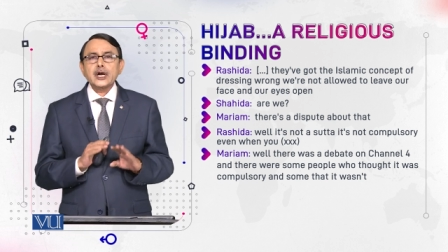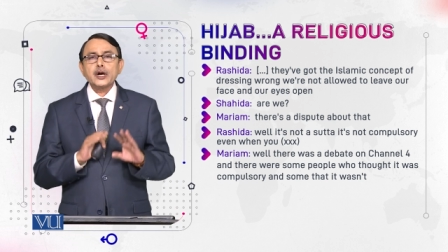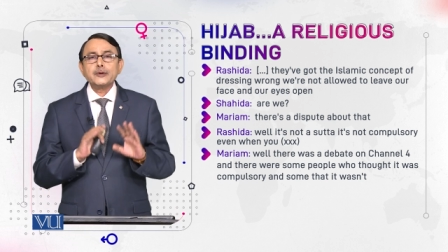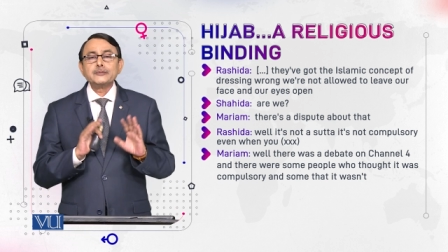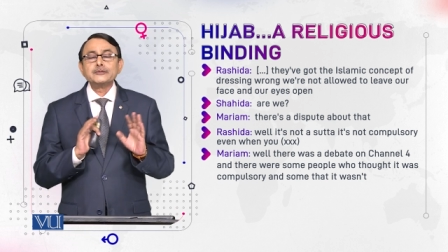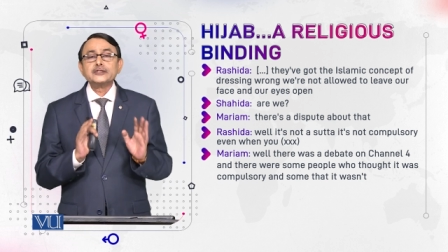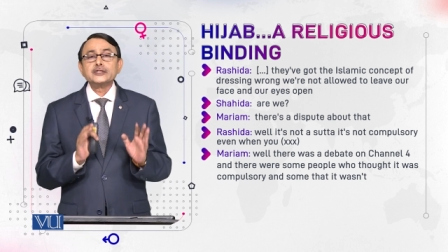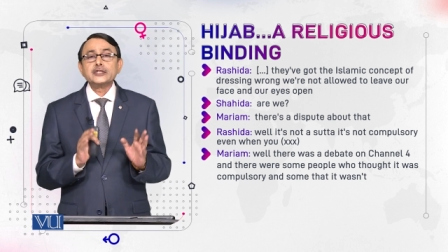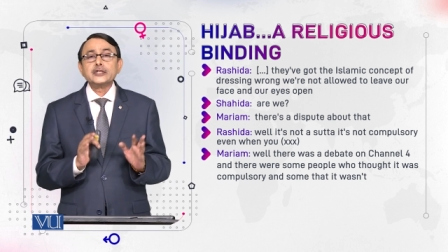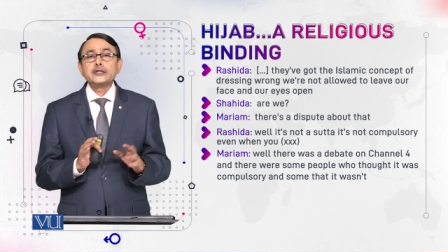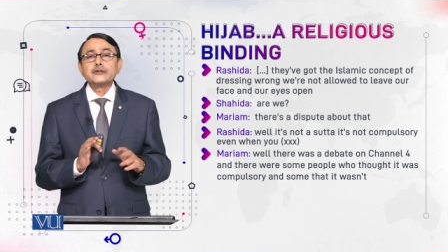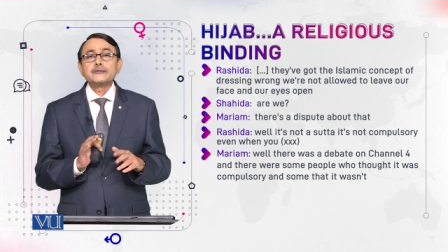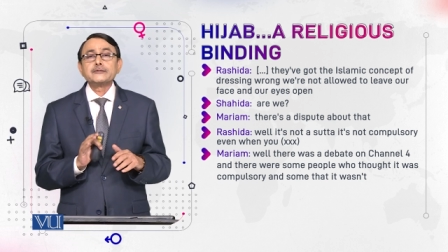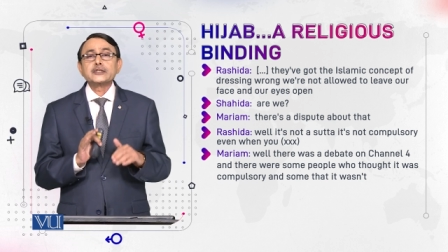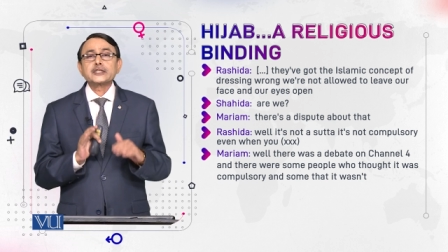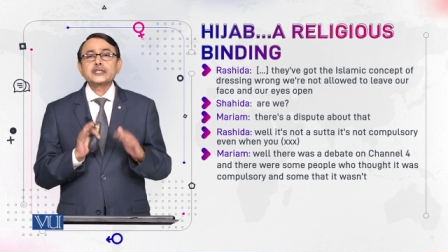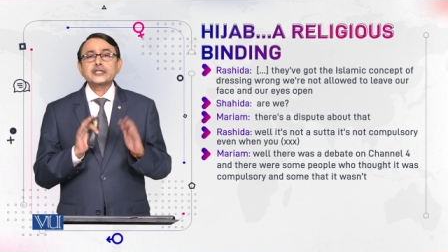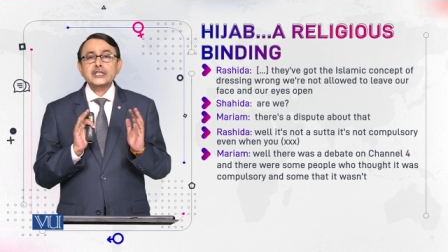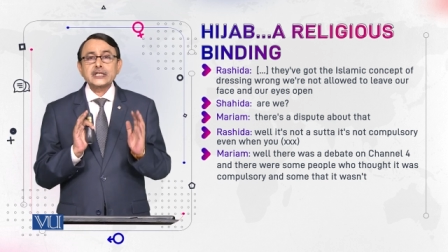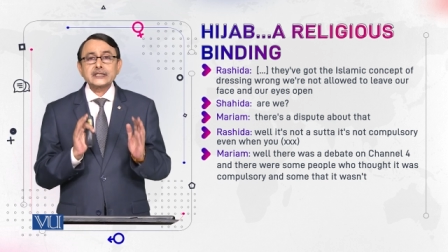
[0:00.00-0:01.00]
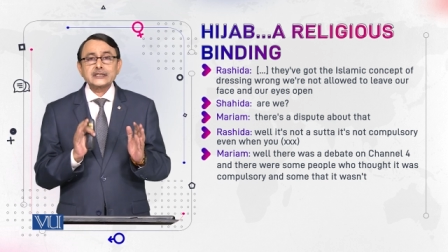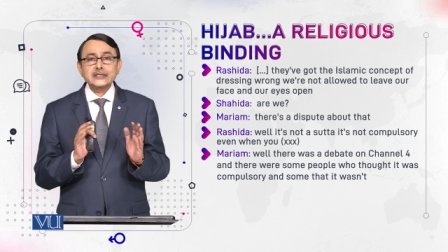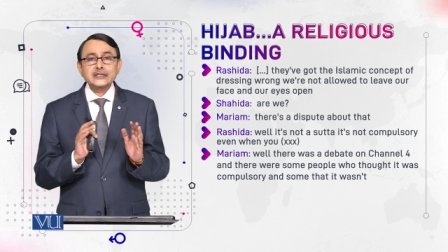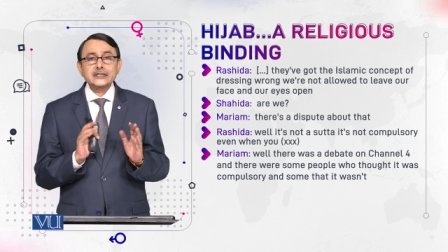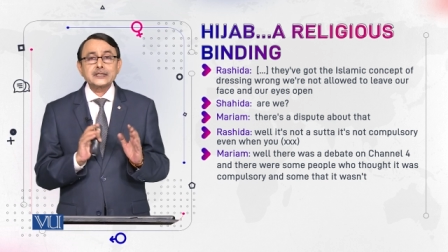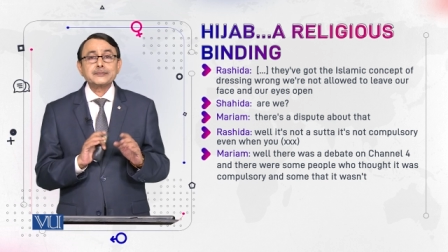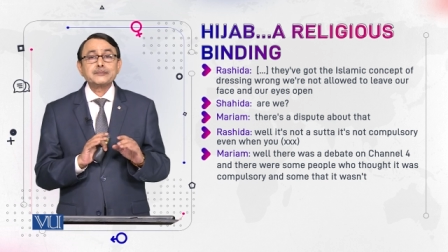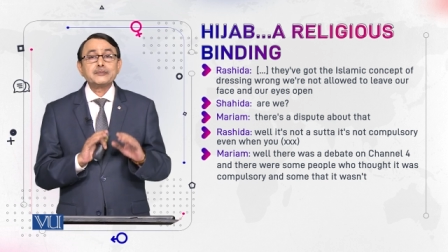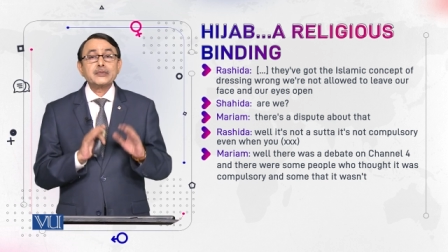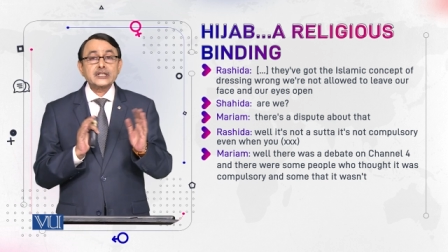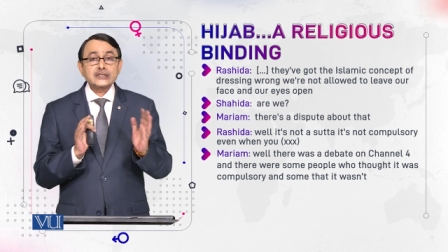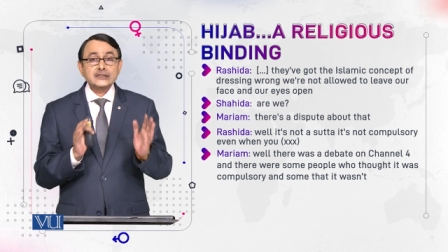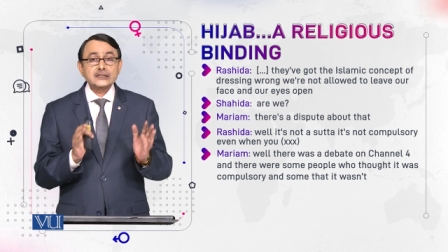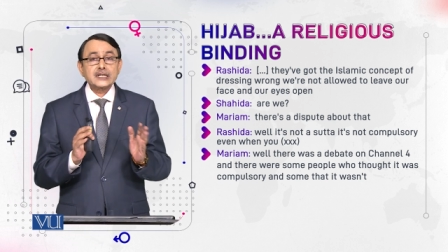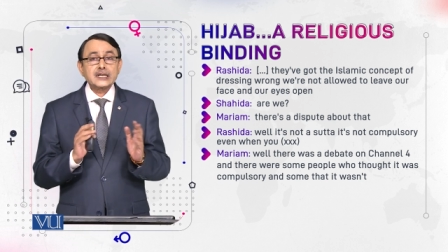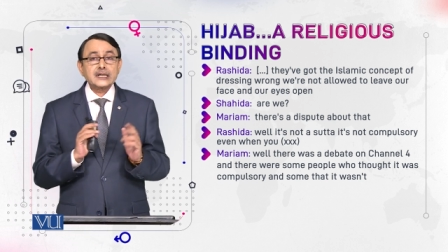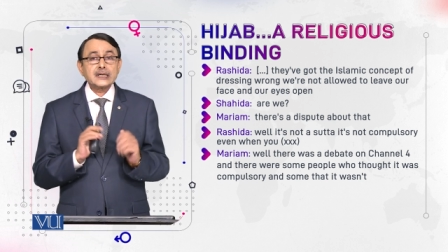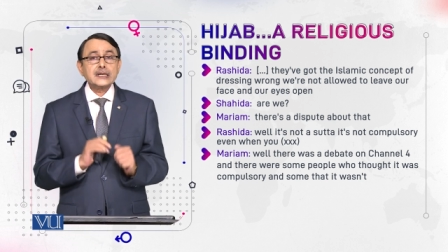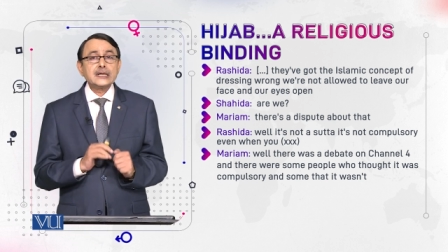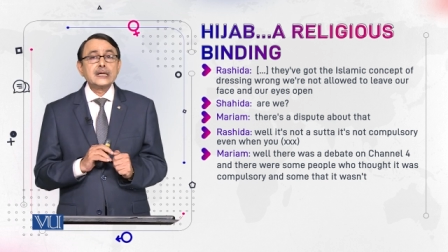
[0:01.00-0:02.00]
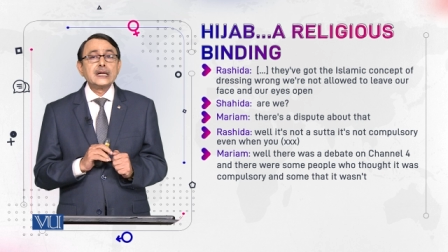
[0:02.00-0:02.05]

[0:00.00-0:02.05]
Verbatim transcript: observe satar parda